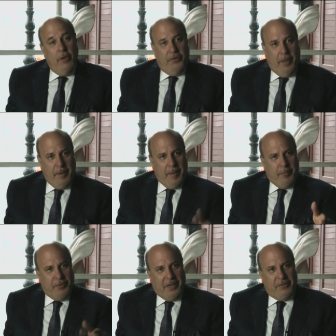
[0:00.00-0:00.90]
Tell me
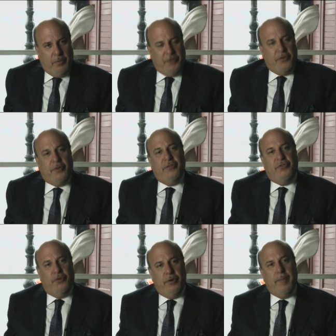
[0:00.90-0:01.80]
about protection. What's your
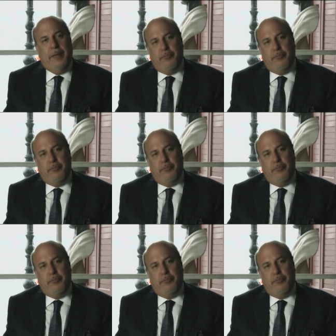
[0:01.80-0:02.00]
concern about